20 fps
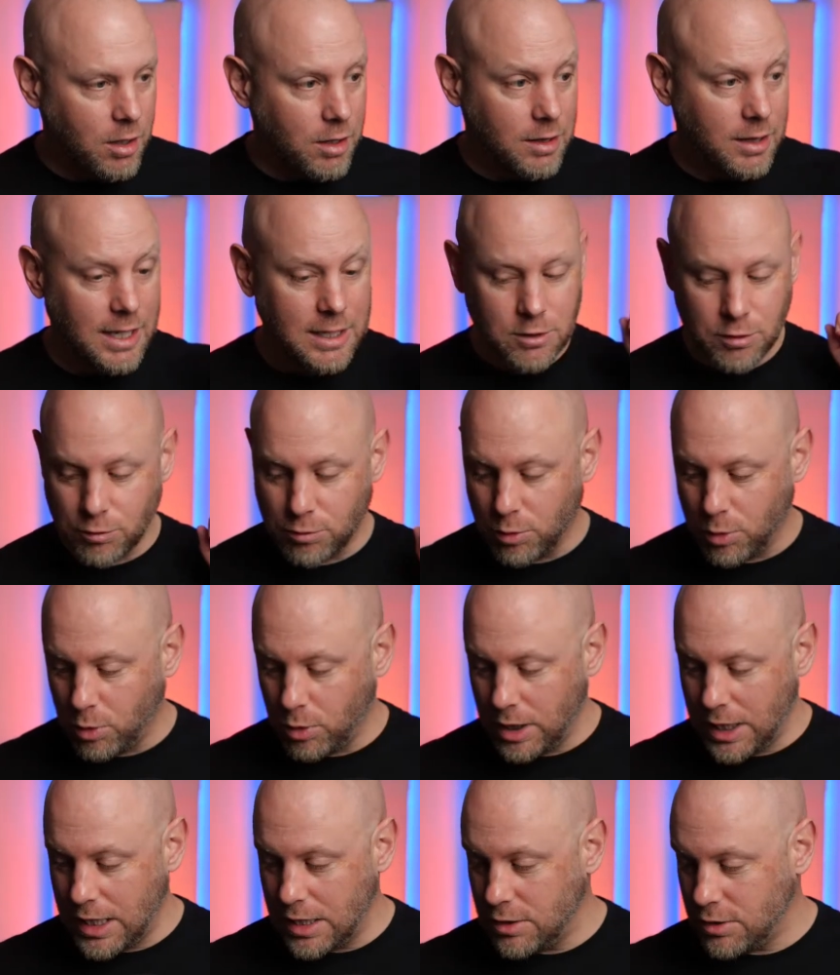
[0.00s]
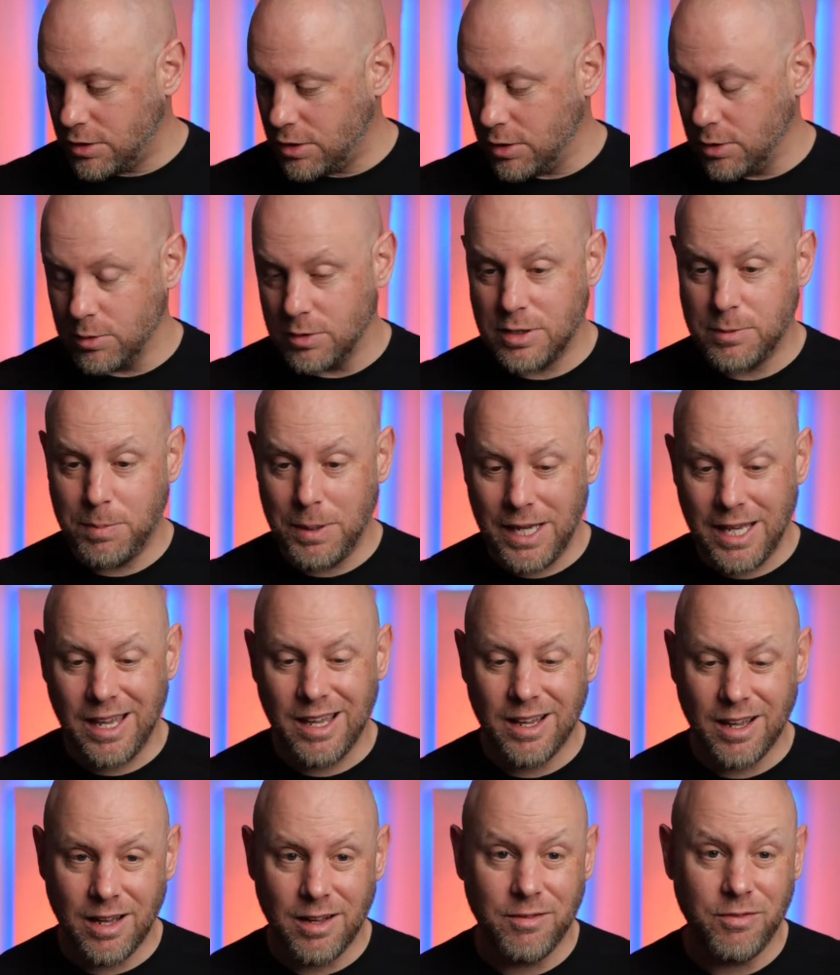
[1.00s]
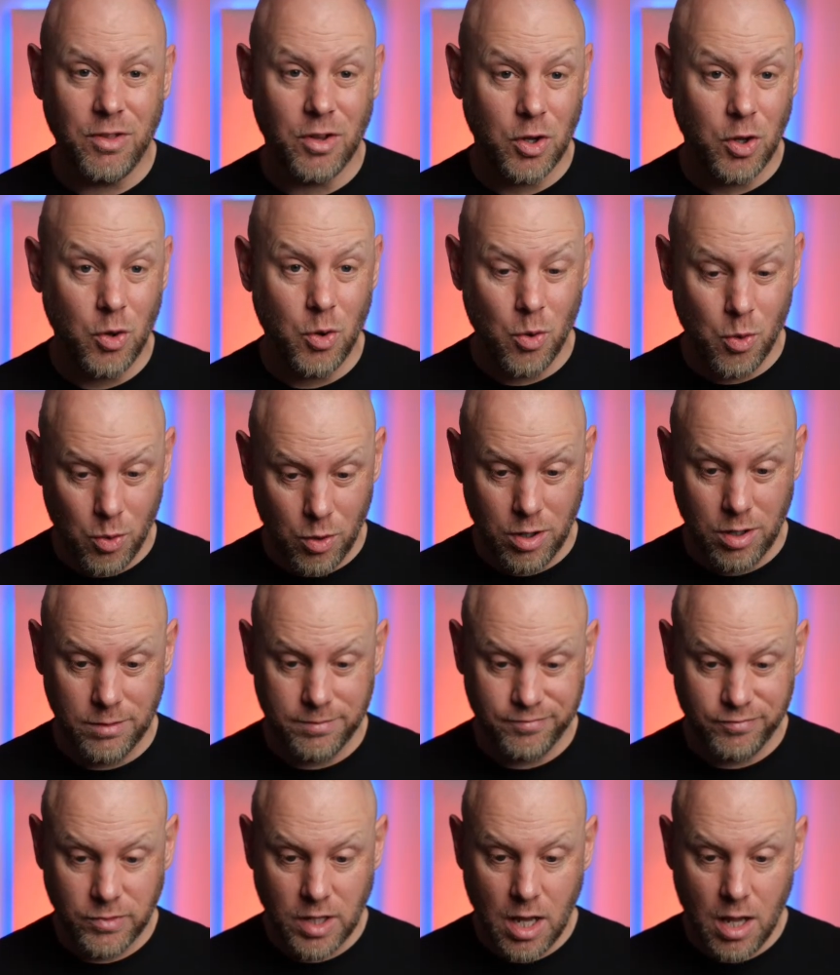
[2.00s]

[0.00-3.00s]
Let's roll into, speaking of the Gorn,